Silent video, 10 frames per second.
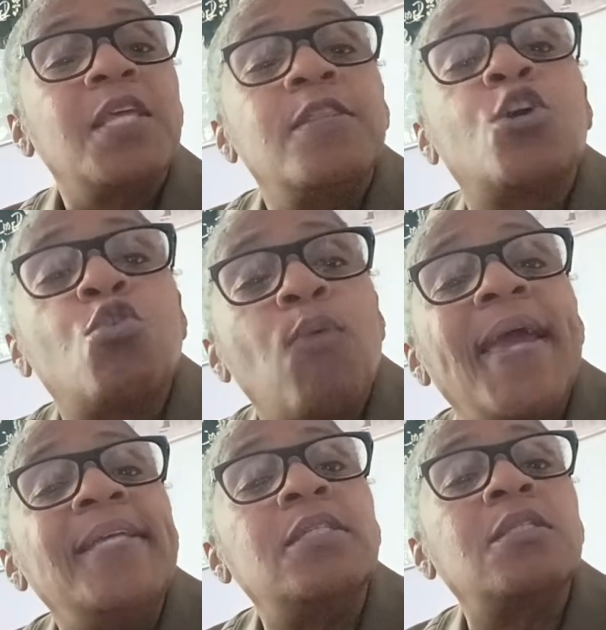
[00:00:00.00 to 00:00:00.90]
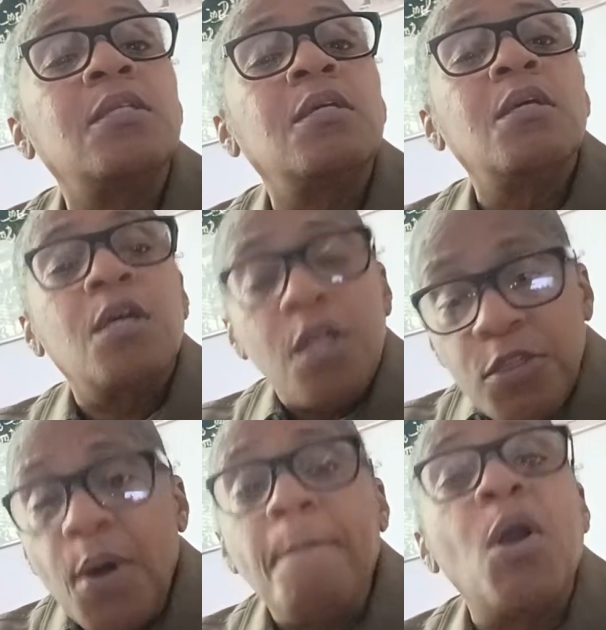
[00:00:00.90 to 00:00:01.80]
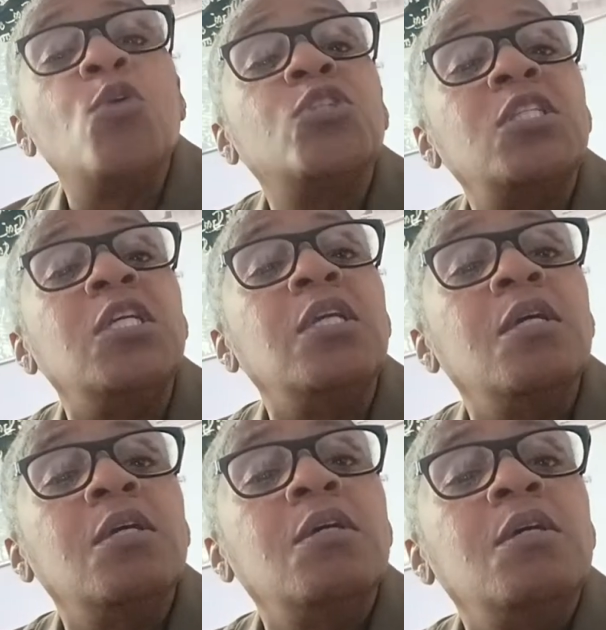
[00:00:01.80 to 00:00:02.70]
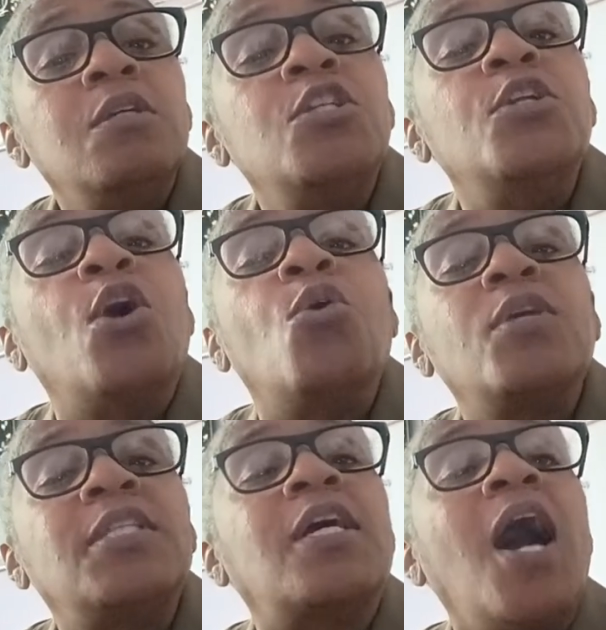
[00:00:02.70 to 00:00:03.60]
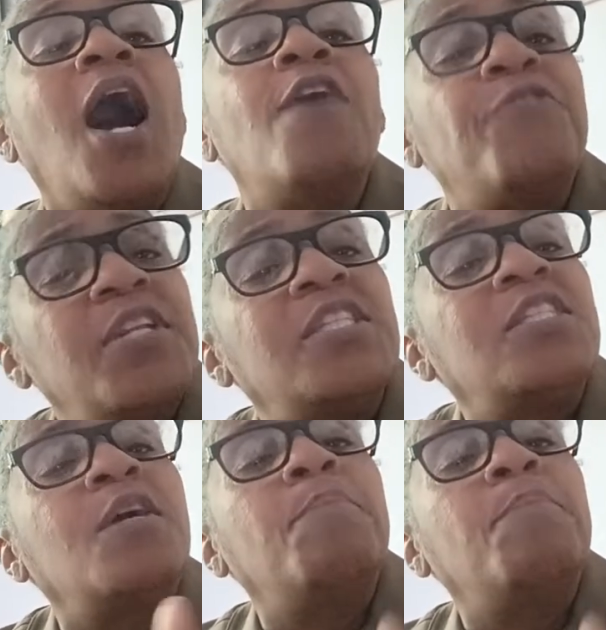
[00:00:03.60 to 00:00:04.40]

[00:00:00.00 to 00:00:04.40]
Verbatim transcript: the grace, the mercy, you know, the confidence, the